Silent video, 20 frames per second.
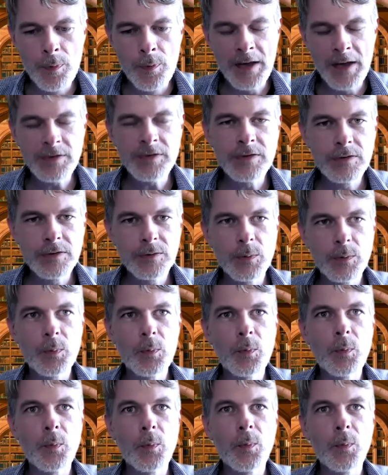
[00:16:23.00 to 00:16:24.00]
this,
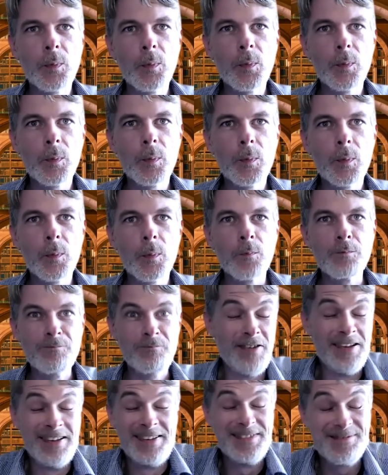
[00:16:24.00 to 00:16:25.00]

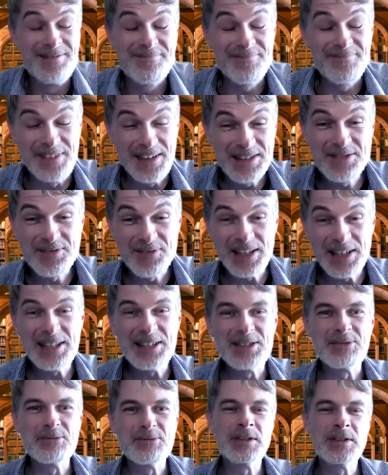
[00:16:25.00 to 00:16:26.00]
this
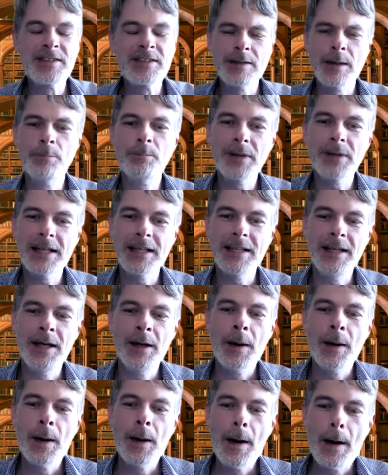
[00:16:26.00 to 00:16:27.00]
video was simply
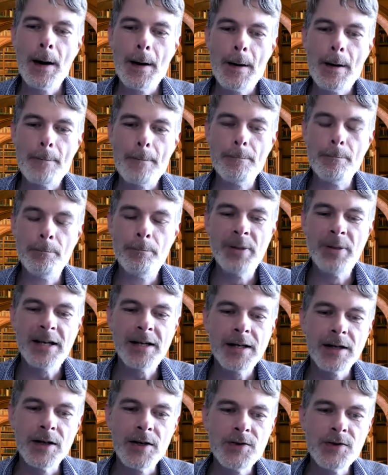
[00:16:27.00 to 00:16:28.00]

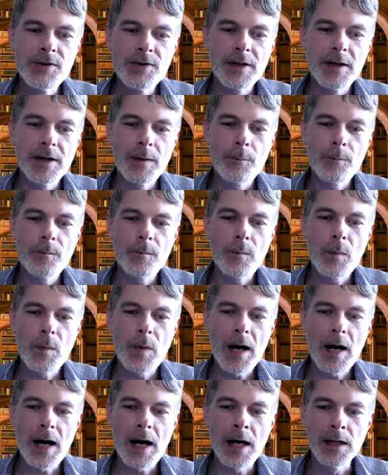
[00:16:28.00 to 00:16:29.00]
because
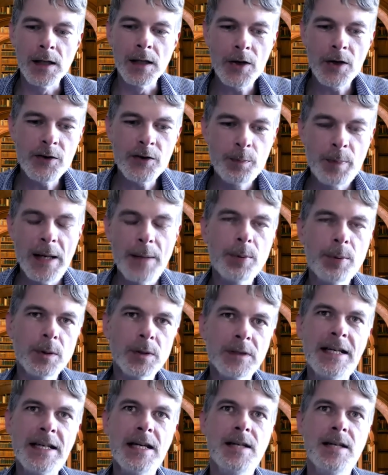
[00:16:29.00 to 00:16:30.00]
a lot of
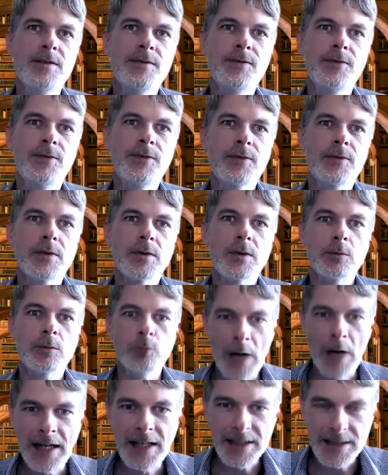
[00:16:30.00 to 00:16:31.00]
people give
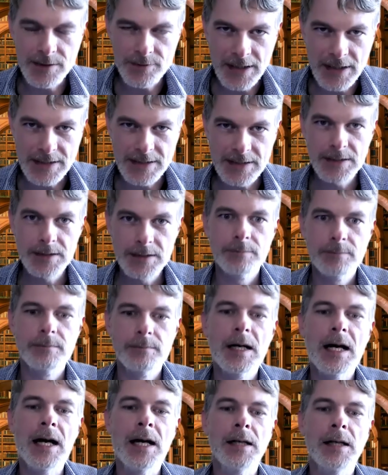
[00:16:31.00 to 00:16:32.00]
writing advice.
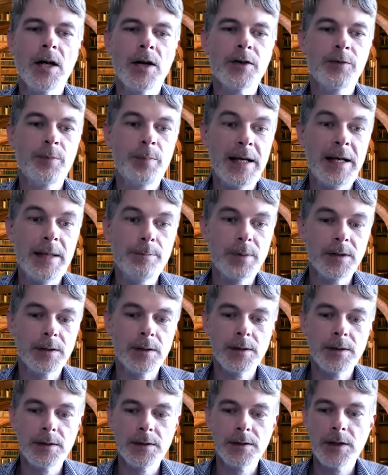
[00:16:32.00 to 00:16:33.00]
A lot of
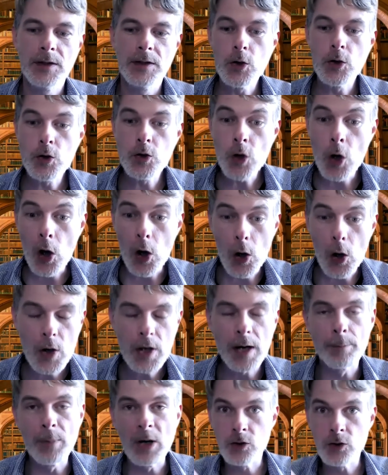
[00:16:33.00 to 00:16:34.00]
people
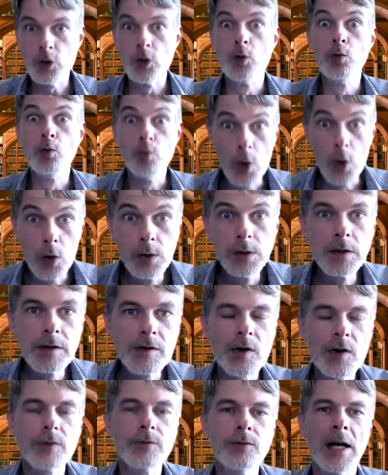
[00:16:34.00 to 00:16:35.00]
talk about the
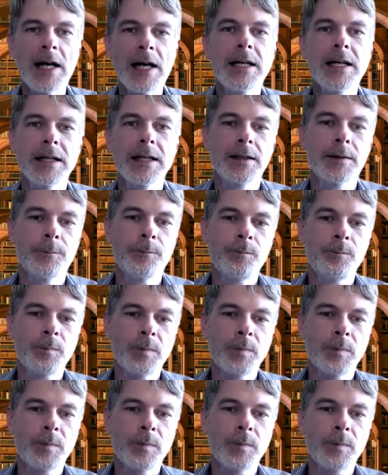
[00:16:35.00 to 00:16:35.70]
rules of writing.